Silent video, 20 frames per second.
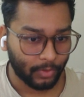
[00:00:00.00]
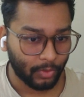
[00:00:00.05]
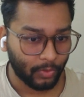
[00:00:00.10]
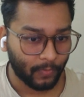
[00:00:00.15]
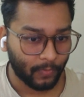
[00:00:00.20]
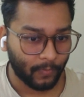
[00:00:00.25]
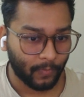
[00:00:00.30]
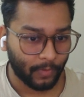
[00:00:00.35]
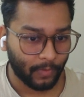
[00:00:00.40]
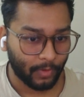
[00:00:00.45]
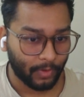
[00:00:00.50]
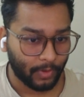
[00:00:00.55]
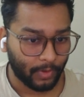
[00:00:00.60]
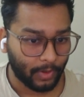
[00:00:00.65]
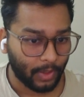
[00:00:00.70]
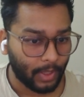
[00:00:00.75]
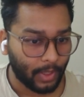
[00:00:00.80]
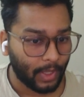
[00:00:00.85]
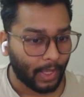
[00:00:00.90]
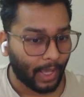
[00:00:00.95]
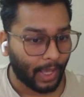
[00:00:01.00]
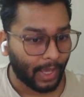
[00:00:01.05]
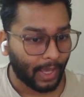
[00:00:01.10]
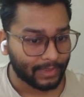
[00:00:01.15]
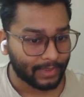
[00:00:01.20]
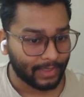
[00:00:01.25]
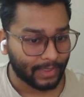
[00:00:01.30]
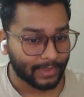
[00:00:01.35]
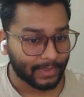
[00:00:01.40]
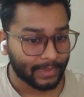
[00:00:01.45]
going to look for
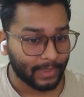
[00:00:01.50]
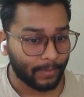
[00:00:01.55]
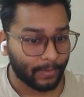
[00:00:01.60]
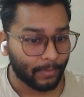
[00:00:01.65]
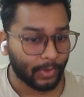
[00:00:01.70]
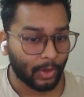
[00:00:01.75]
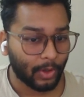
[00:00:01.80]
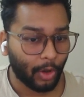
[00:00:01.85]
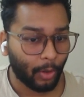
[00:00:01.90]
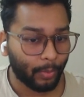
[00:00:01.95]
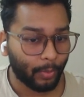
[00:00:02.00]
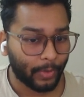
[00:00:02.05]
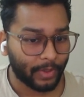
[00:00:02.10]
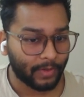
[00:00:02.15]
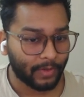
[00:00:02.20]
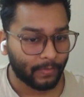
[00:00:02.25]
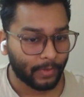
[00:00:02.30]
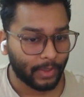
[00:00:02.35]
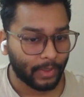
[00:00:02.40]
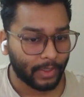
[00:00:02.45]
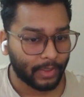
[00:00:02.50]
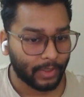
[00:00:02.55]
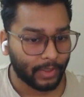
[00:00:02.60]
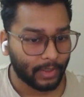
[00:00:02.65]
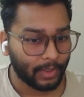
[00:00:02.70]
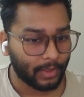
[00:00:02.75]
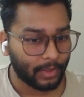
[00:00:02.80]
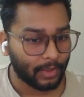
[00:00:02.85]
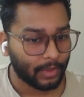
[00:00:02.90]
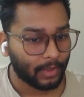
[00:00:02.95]
IsaacSim
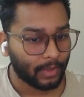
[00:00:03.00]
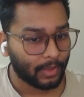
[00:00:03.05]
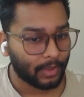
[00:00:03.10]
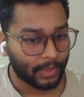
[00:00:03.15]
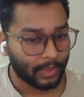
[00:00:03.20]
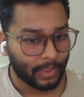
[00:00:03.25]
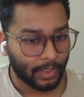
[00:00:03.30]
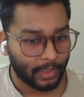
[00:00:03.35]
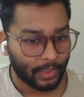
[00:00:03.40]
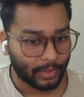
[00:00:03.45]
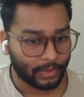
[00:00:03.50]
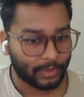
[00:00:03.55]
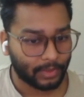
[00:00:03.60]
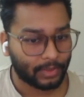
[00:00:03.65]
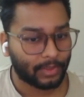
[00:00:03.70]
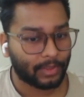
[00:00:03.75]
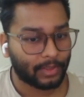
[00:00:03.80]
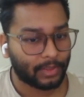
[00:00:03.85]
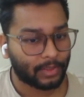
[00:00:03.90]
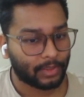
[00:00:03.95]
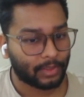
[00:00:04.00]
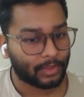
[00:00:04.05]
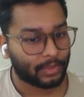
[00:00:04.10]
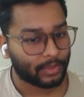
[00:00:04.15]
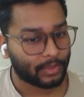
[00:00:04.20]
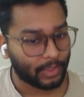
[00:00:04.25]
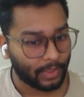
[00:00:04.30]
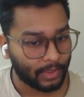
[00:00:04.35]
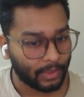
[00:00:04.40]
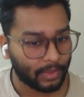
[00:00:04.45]
compatibility dash
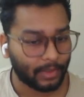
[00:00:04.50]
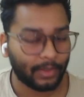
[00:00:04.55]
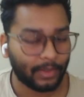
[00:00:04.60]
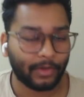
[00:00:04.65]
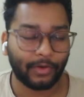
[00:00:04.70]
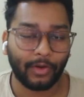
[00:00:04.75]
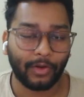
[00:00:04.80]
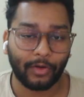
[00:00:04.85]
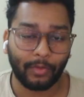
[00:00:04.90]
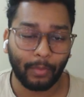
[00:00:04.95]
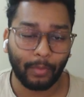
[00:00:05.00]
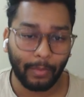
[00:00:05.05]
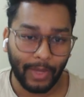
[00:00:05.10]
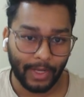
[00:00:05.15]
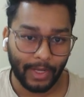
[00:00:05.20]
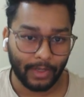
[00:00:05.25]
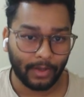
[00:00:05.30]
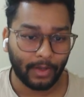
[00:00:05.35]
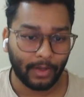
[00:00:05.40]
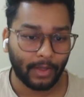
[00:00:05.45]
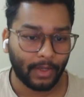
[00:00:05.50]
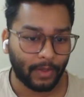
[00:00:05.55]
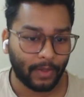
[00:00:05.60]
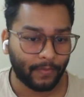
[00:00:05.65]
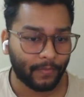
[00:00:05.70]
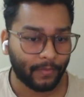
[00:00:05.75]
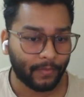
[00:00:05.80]
check dot bat.